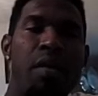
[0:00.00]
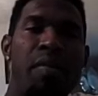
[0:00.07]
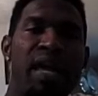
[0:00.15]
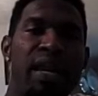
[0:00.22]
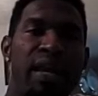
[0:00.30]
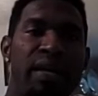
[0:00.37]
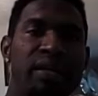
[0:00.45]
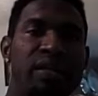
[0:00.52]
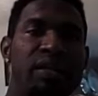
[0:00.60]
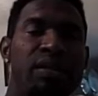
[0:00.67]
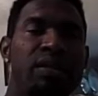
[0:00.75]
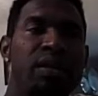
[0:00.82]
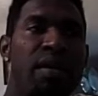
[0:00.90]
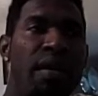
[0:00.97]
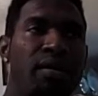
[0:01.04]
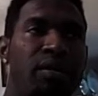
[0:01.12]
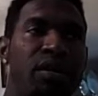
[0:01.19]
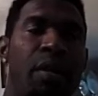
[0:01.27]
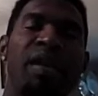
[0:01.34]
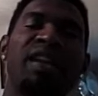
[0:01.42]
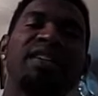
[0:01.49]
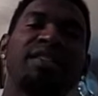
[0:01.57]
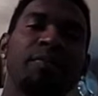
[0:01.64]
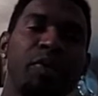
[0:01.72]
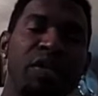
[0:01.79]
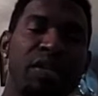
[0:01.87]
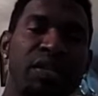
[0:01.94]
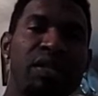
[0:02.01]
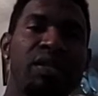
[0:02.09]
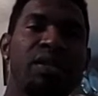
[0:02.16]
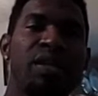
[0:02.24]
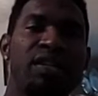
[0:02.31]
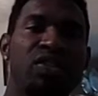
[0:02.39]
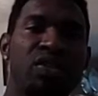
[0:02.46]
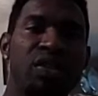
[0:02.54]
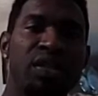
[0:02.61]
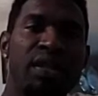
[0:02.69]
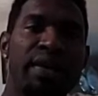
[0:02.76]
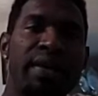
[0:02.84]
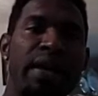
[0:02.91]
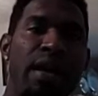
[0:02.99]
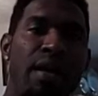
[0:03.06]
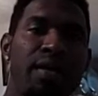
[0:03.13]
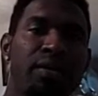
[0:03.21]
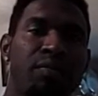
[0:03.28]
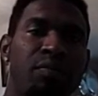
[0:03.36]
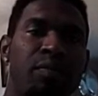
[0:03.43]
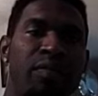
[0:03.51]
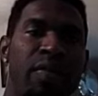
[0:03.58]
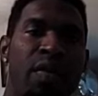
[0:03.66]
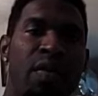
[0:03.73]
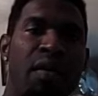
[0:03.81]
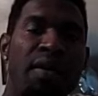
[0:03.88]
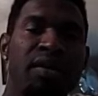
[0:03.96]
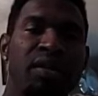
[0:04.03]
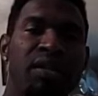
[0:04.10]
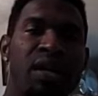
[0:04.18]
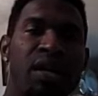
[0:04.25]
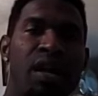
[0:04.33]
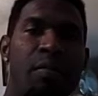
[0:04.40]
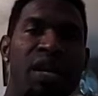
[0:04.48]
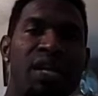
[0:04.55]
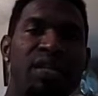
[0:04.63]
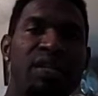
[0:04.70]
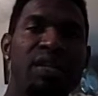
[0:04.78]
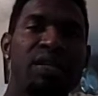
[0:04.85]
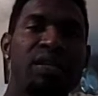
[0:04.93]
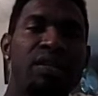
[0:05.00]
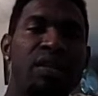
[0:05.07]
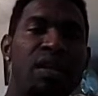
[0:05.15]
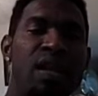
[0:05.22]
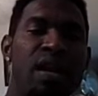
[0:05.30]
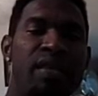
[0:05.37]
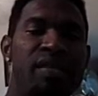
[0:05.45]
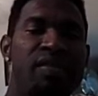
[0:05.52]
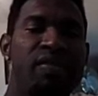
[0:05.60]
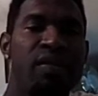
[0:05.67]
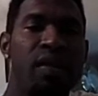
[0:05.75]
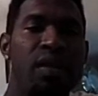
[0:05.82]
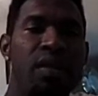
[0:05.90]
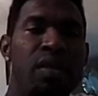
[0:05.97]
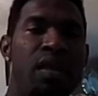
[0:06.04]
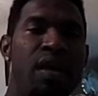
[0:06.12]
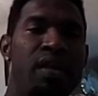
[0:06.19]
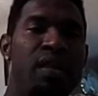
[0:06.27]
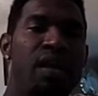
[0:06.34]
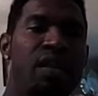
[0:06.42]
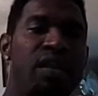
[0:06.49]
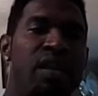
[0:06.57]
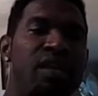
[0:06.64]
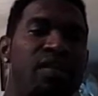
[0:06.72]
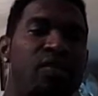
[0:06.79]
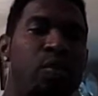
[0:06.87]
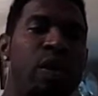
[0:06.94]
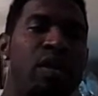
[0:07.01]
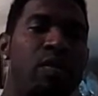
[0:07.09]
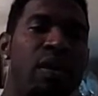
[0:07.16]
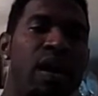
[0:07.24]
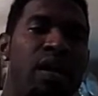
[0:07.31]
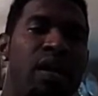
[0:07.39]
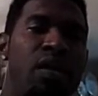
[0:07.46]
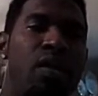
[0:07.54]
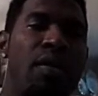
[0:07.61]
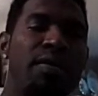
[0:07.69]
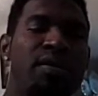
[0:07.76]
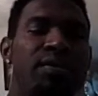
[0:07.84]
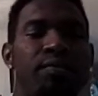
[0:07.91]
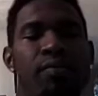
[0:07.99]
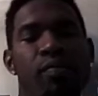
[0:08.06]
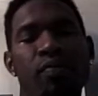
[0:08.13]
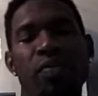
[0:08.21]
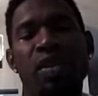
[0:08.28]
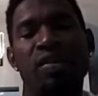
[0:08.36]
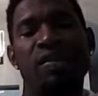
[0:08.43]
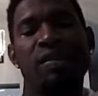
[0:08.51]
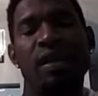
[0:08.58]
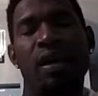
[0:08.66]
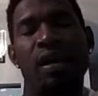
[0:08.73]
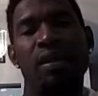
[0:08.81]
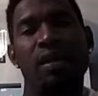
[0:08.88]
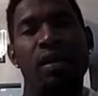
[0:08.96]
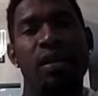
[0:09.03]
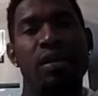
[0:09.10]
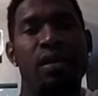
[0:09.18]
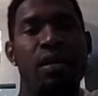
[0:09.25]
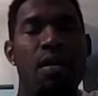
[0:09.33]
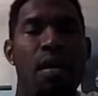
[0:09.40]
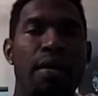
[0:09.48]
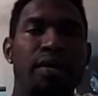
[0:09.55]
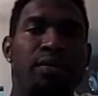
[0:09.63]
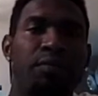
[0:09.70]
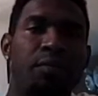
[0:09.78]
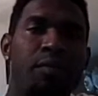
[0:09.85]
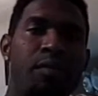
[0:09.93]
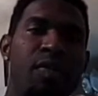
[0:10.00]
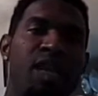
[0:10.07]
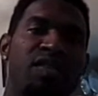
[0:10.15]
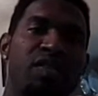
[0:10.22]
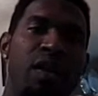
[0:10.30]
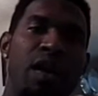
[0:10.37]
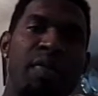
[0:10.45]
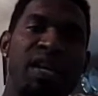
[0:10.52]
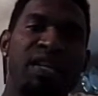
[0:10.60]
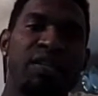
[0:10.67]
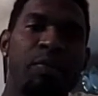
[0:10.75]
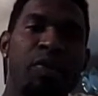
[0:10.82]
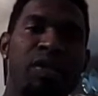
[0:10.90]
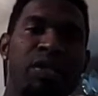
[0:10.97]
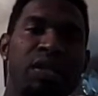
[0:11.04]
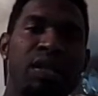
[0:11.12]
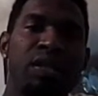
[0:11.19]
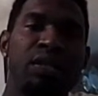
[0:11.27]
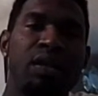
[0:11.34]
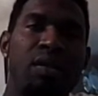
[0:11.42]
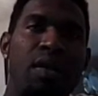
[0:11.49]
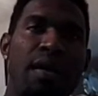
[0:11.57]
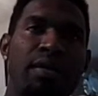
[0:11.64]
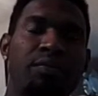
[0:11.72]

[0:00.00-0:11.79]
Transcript: MLS, MLS preseason, I should say, uh, MLS season nuts not not in swing right now. Not start yet. So MLS preseason.